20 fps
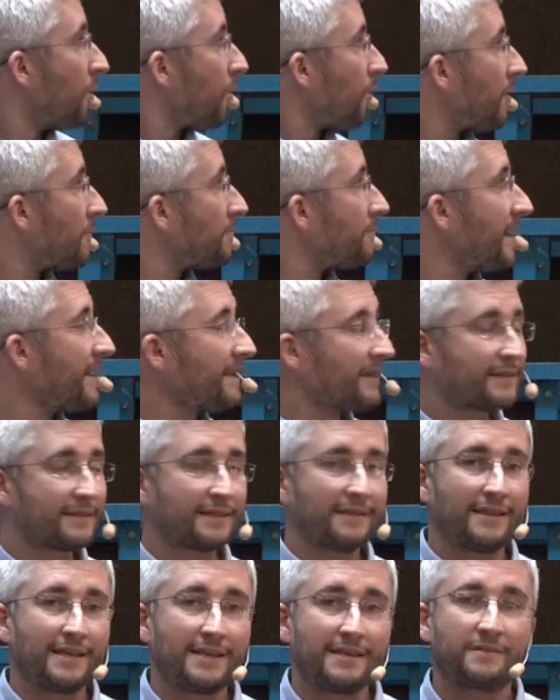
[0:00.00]
What
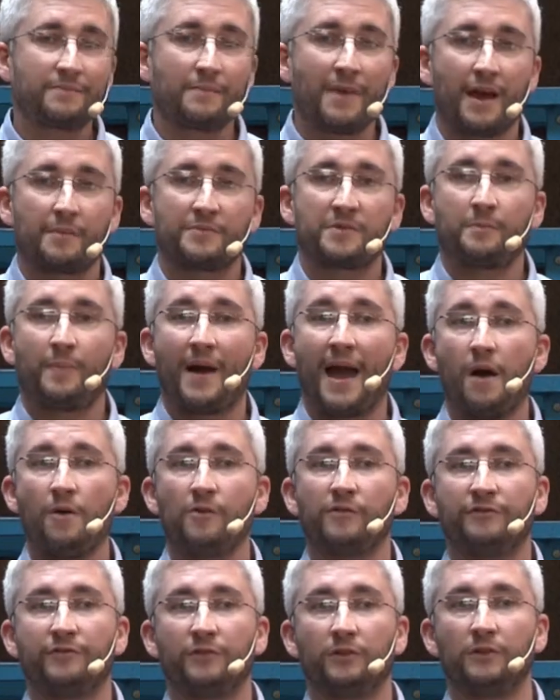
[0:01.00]
makes these maps
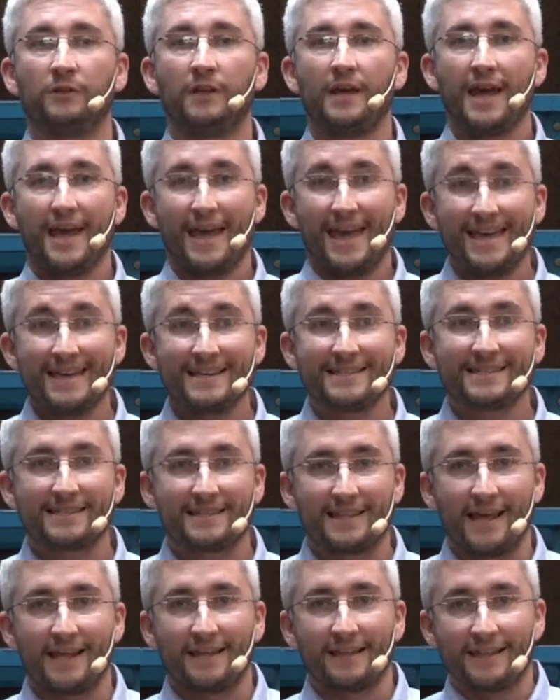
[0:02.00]
powerful is,
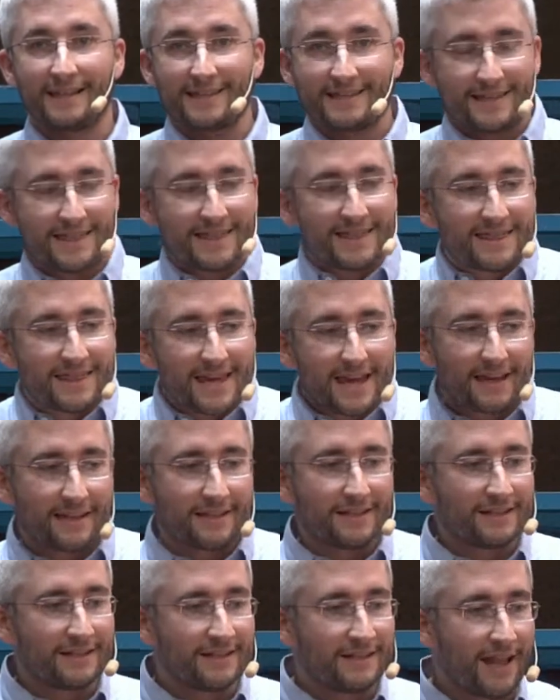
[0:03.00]
then, this thick
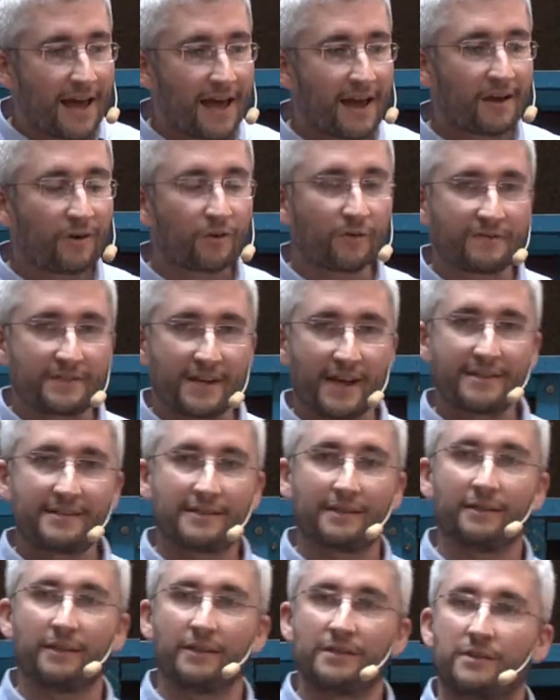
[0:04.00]
layer of
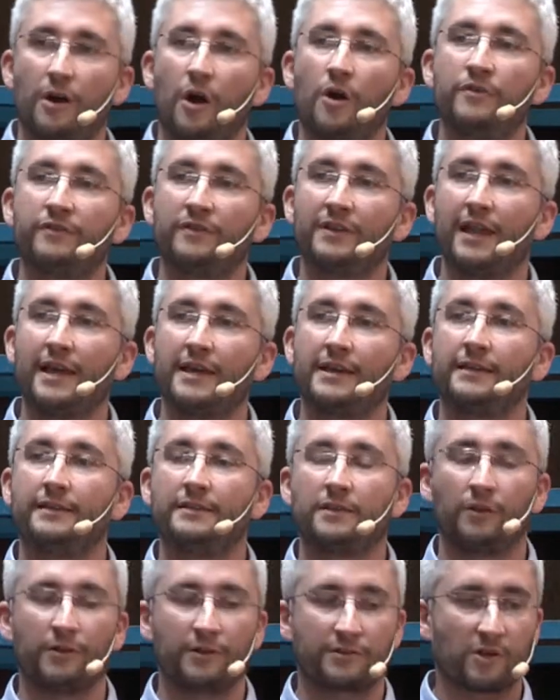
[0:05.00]
data that's
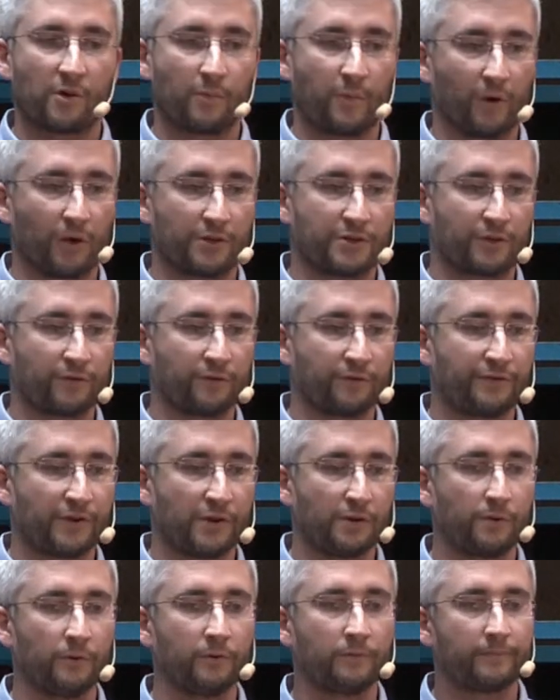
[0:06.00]
overlaid on a topological
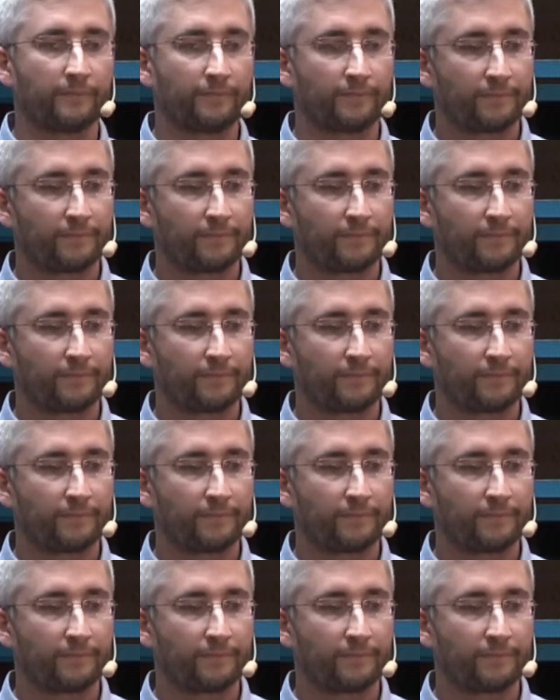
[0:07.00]
view.